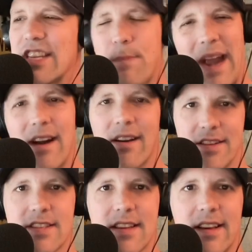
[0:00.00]
his
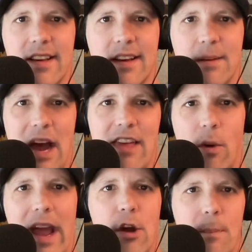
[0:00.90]
parents, by the
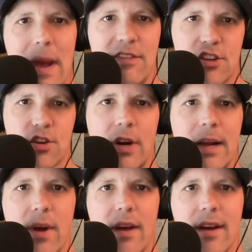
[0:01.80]
way, who made the
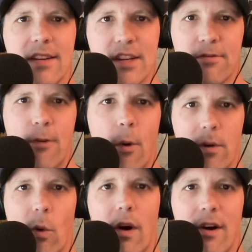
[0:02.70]
trip to
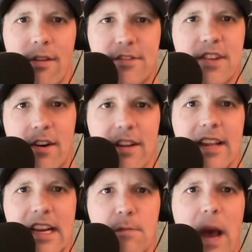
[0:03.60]
Fort Worth,
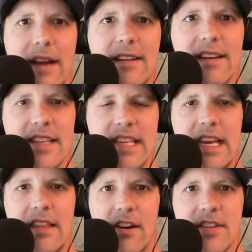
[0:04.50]
certainly expecting to
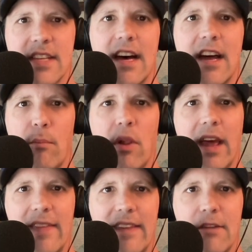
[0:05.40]
see their son
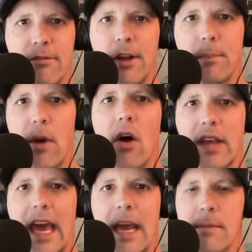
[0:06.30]
play in that football
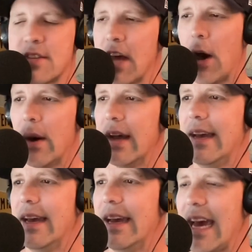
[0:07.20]
game. So
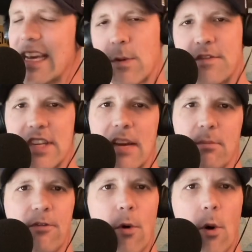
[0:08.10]
as we've seen
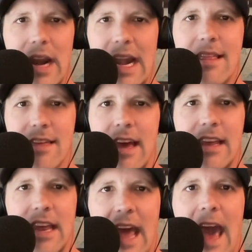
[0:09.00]
before, anything
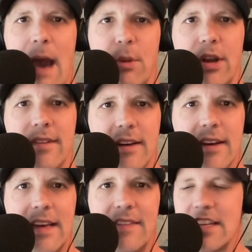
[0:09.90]
can happen
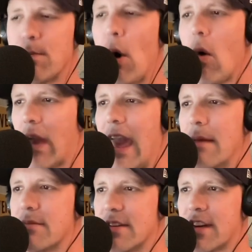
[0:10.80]
in these bowl
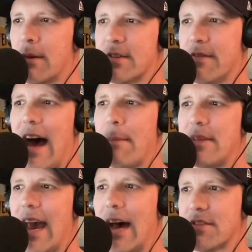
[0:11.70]
games in terms of
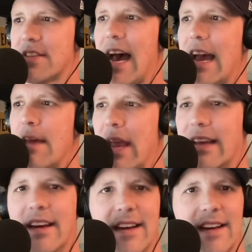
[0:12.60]
opt-outs. Timing
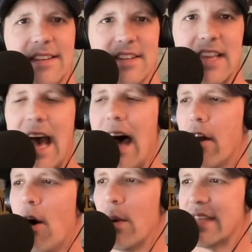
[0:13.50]
does not
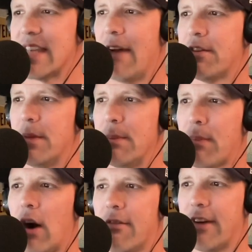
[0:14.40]
always have to be
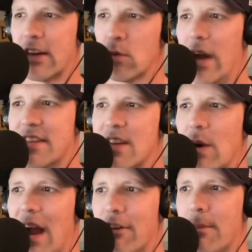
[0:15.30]
perfect
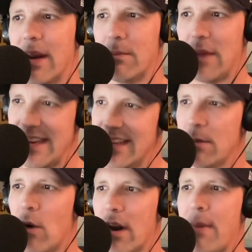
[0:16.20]
whatsoever. But I
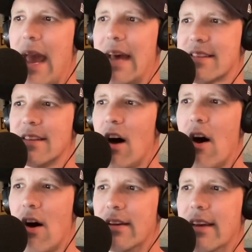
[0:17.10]
did want to pass
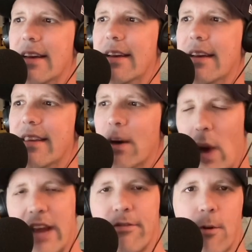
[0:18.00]
along that
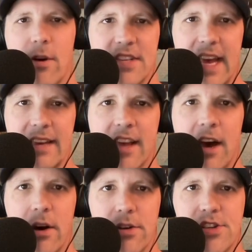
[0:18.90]
Wake Forest head
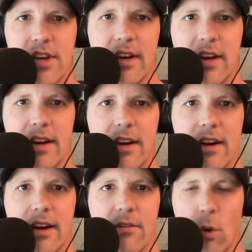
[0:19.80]
coach,
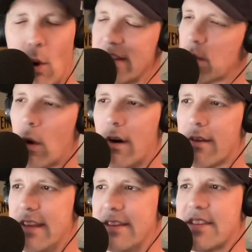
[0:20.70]
for what it's
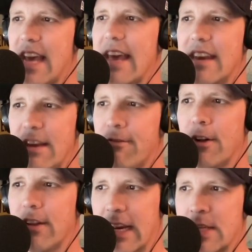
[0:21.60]
worth, did say that he
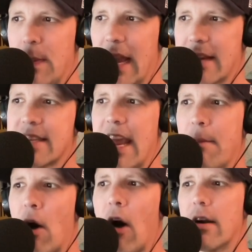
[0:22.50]
fully expects
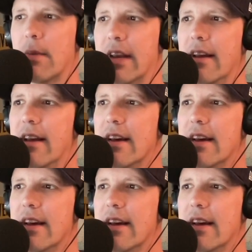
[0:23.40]
Sam Hartman